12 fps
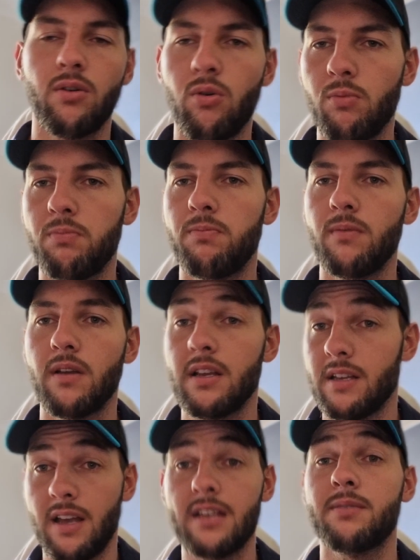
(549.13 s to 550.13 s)
all
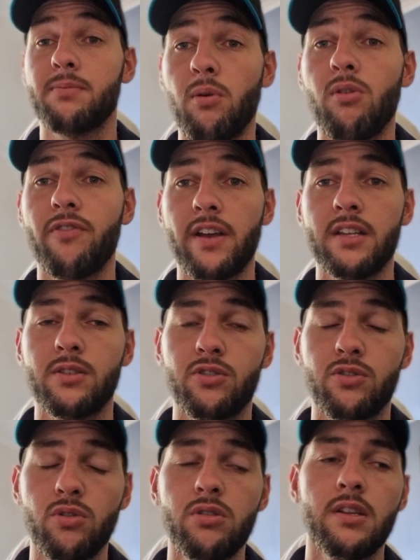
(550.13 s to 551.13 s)
as Port fans
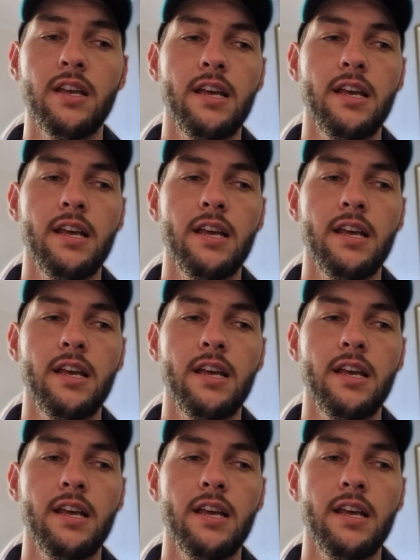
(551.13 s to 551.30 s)
should.